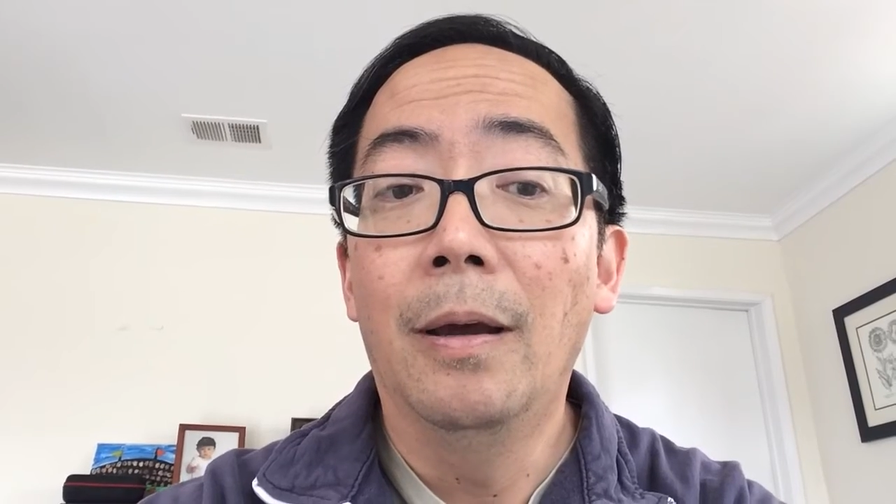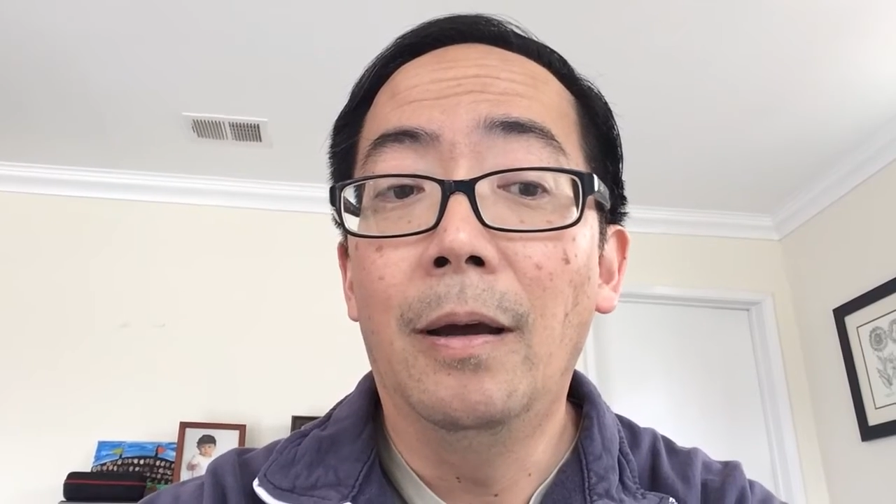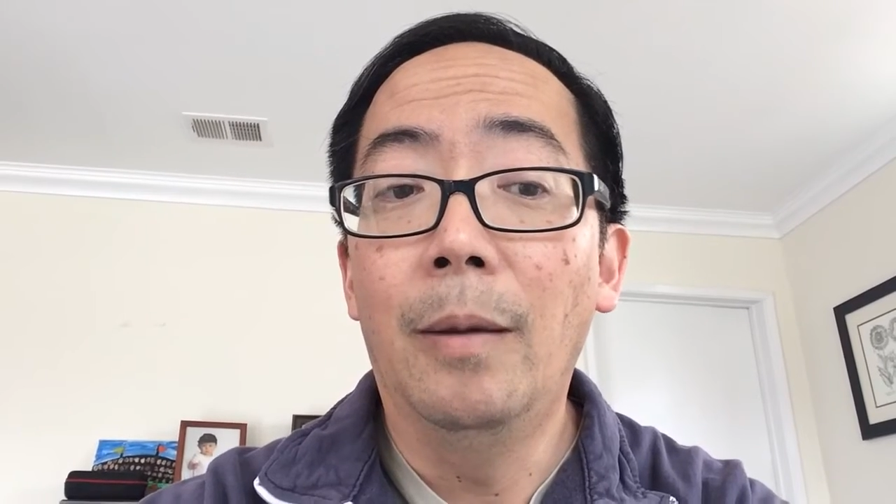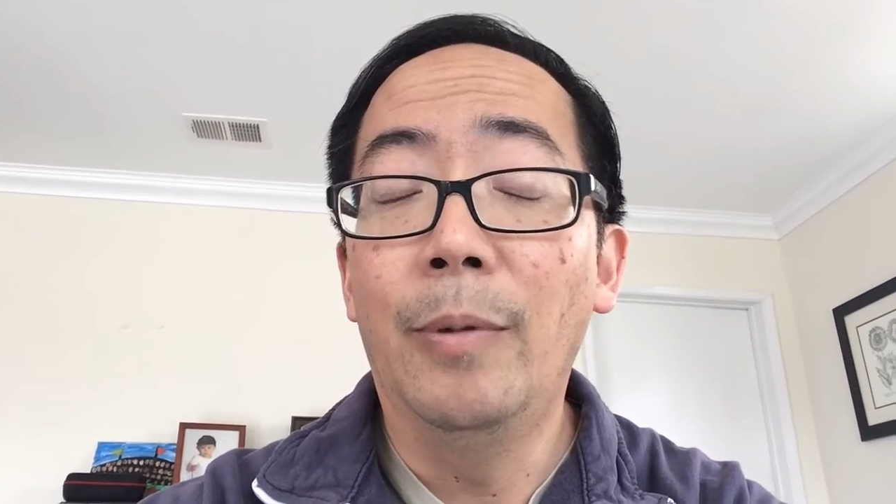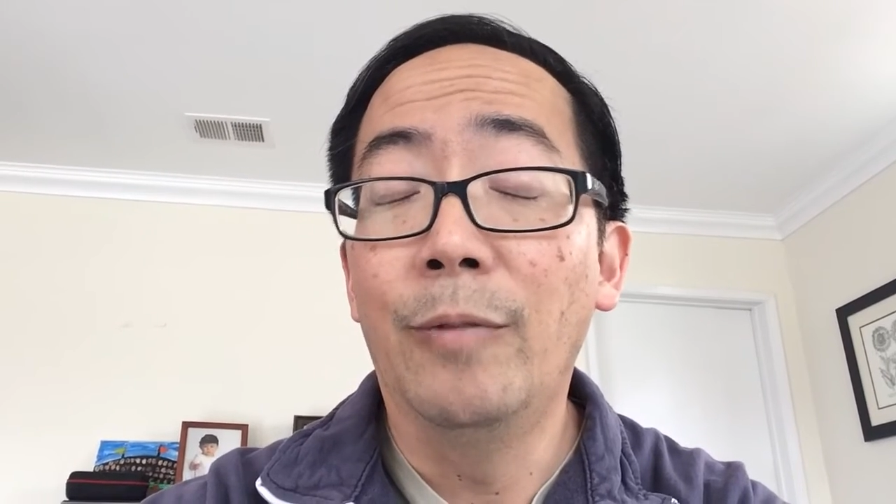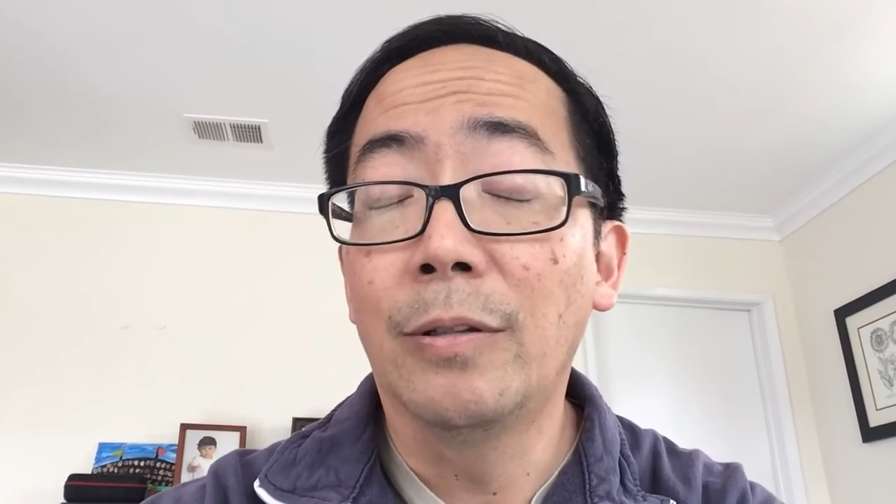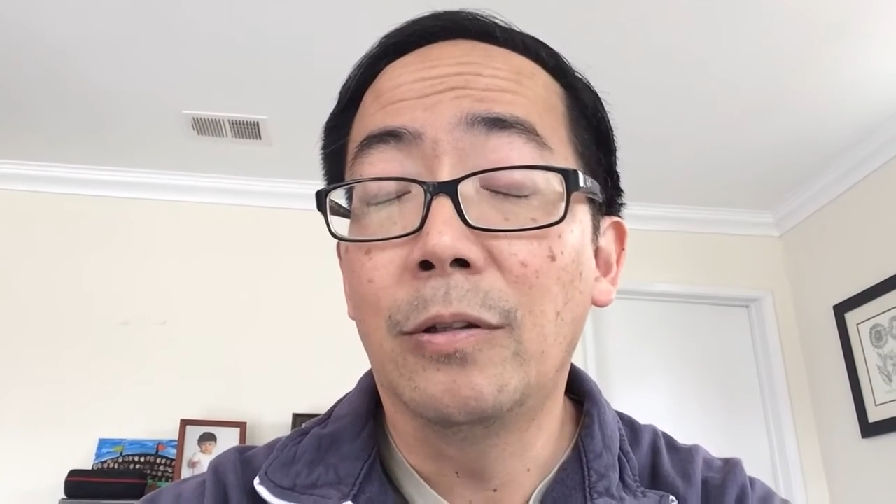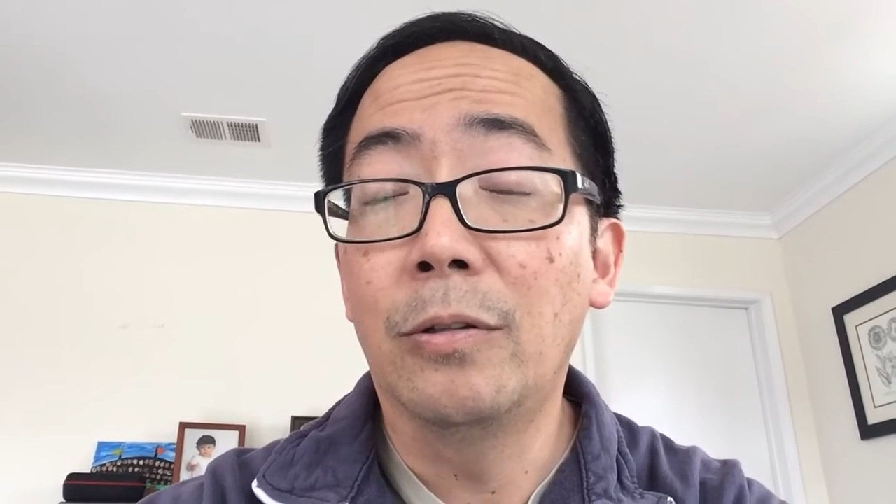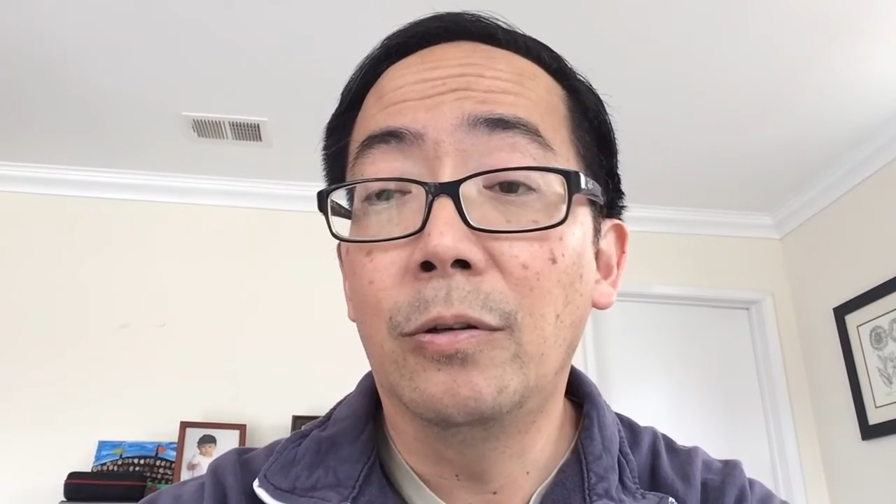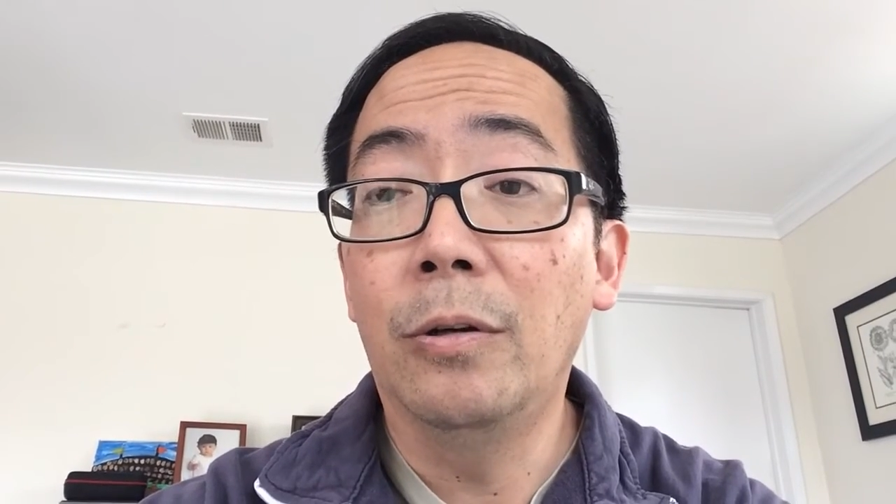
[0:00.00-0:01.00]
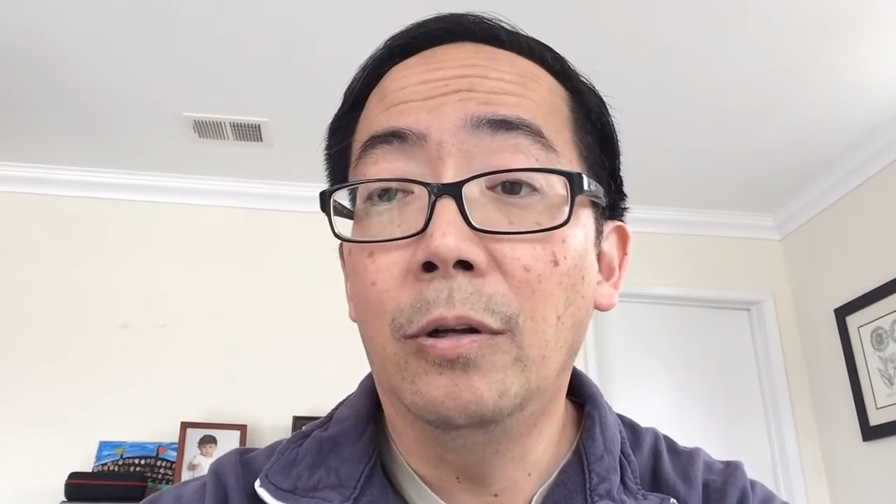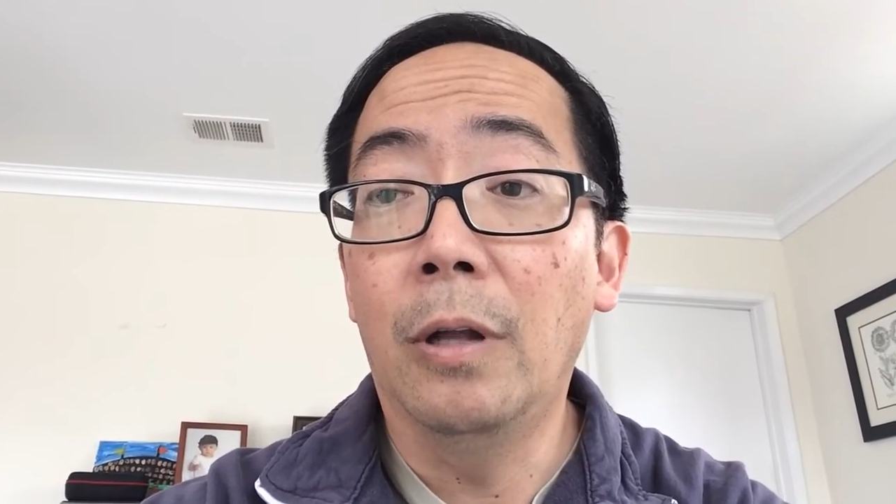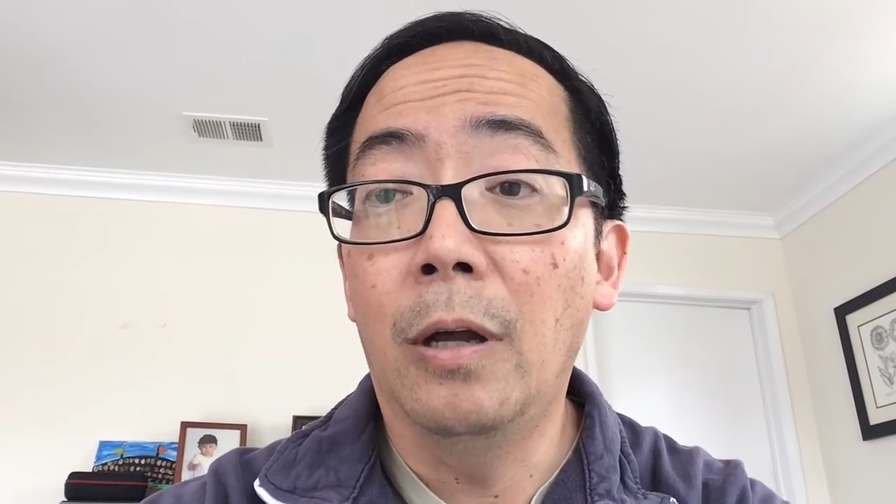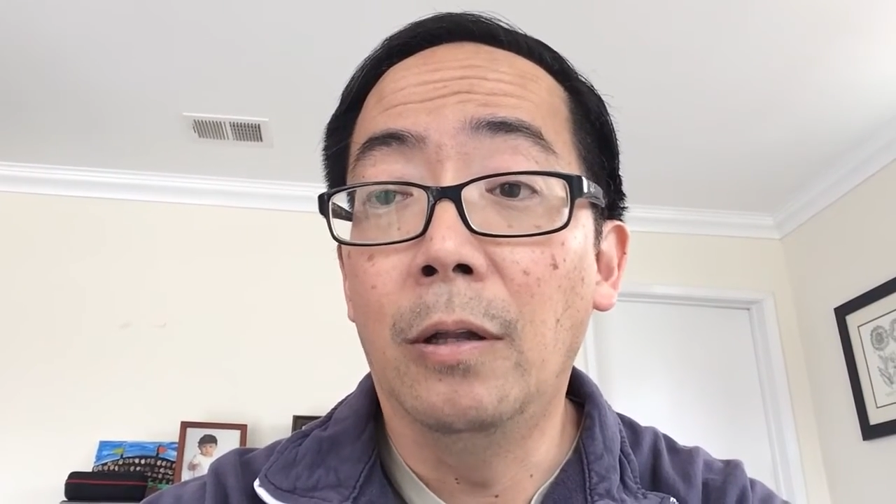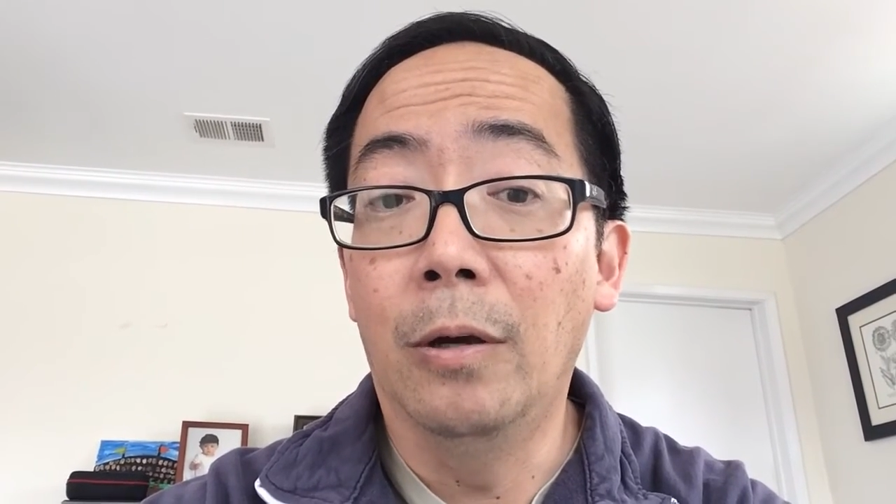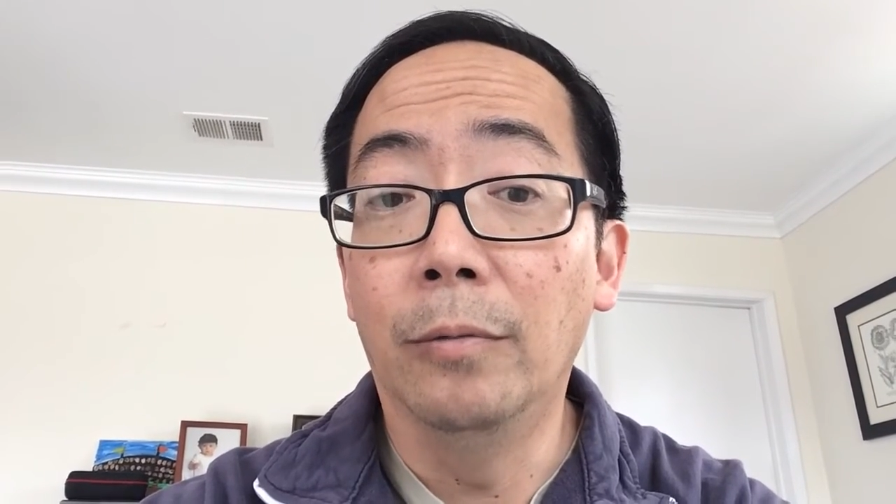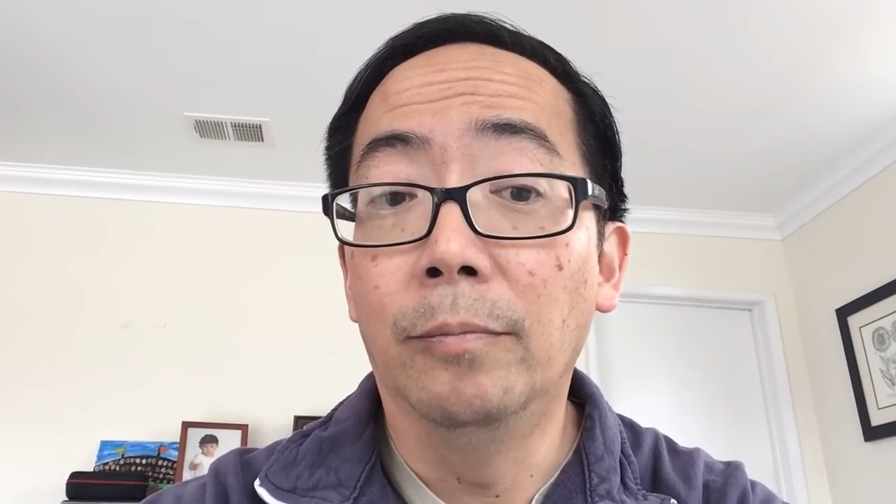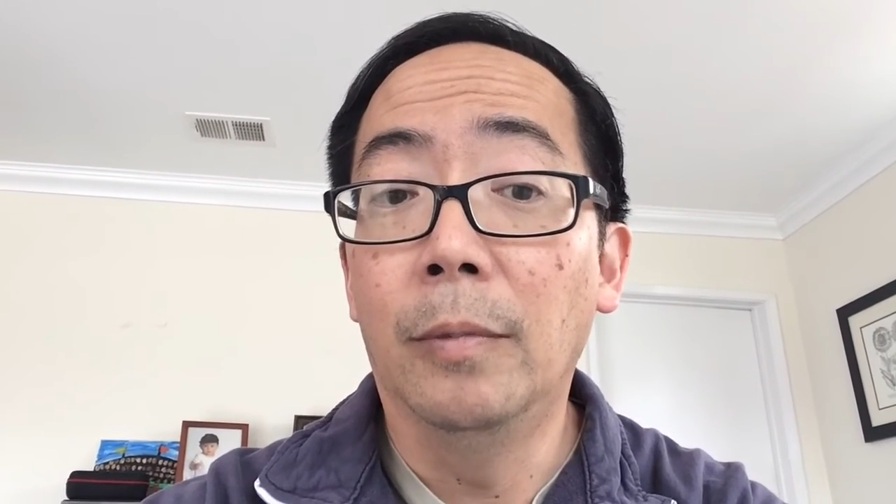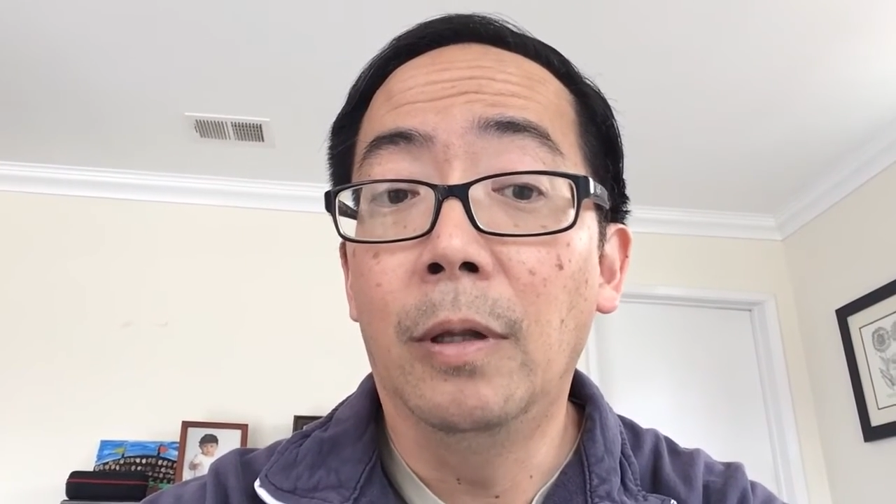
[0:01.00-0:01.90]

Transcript: but rest assured you're not alone.